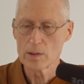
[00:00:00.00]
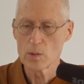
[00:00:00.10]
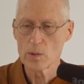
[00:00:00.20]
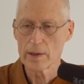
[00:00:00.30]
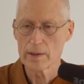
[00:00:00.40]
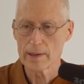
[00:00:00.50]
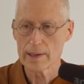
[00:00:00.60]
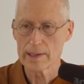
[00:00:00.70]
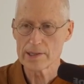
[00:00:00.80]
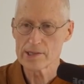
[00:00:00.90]
where
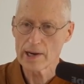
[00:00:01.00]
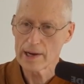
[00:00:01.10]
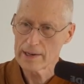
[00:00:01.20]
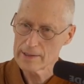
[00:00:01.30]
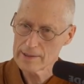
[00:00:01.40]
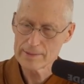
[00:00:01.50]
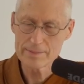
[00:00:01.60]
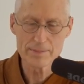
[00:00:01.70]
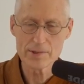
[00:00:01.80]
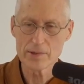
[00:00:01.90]
uh, desire
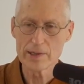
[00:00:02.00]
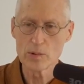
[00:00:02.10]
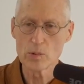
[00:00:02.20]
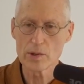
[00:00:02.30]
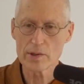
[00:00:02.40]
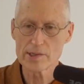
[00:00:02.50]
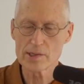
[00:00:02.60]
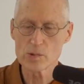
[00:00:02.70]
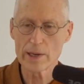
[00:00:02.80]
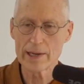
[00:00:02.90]
certainly works
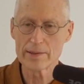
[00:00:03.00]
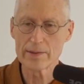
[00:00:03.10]
its way into